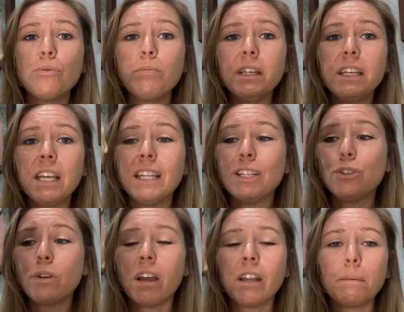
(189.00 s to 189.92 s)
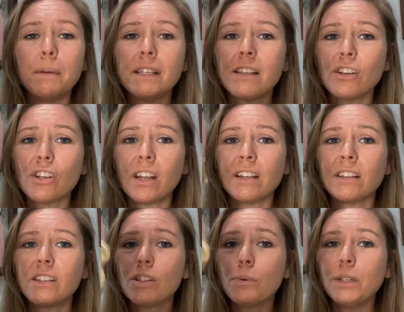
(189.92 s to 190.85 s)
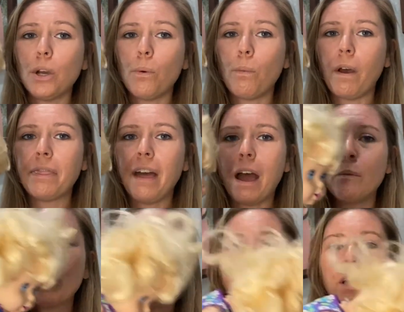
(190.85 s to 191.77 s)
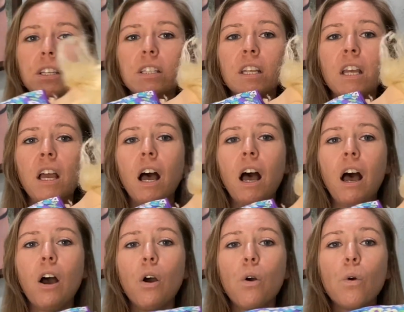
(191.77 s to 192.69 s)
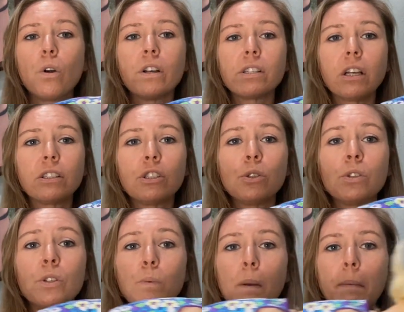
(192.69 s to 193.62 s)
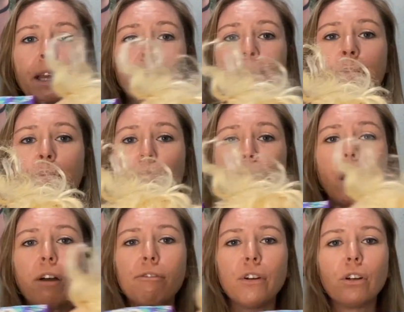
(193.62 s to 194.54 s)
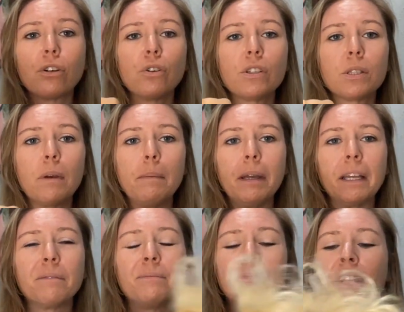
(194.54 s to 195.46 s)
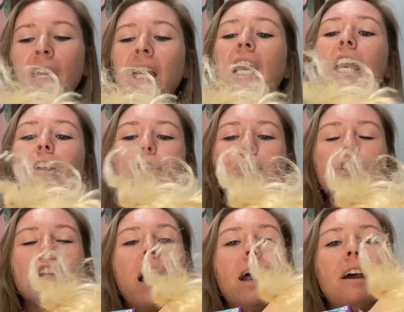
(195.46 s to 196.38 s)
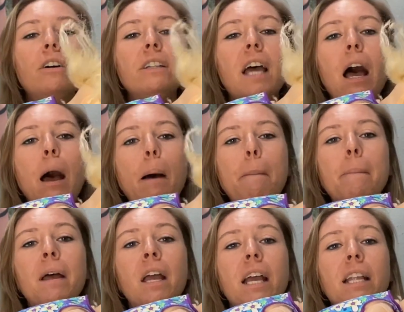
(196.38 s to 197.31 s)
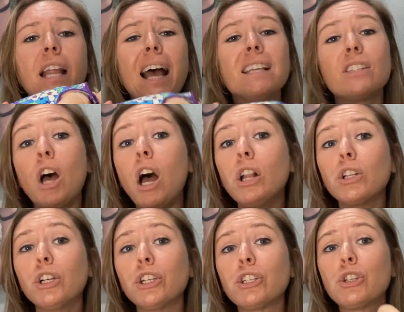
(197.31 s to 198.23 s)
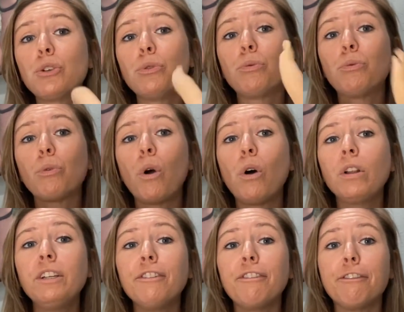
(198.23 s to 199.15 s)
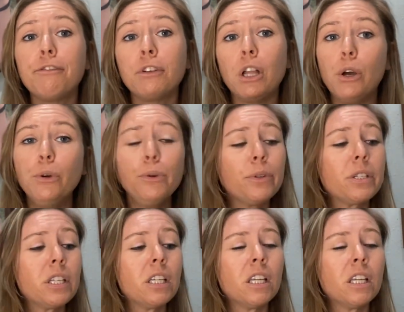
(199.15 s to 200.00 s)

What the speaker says: be in the drowning position. So we don't want that. We want horizontal swimming, not vertical swimming. If your child has not learned to roll and float